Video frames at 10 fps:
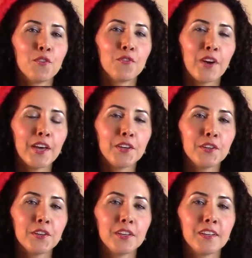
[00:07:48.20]

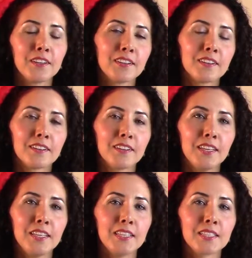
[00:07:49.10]
Fire
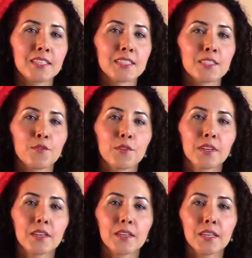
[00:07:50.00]
is
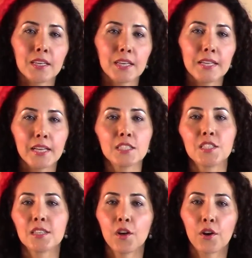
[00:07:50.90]
connected
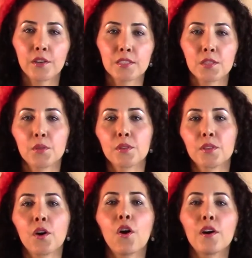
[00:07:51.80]
to the heart. So
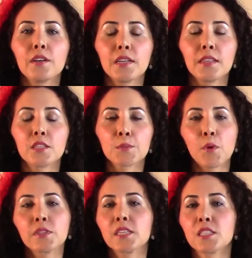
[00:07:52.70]
the heart and the small
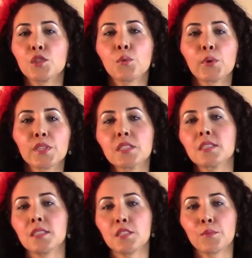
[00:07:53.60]
intestine organ
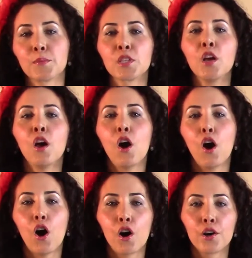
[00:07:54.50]
systems
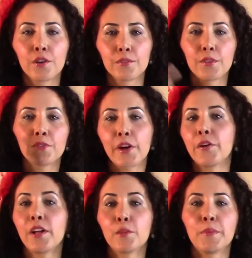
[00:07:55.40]
are the fire
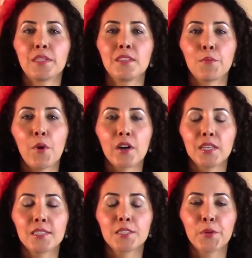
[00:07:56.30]
element in the body.
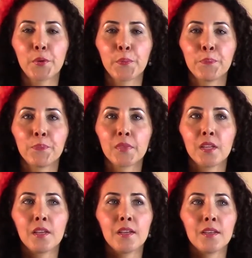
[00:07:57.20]
So
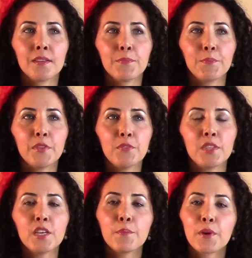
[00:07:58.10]
if you
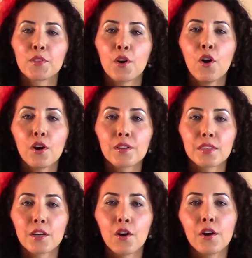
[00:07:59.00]
think about the
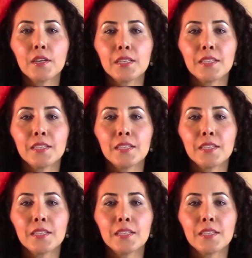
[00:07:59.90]
heart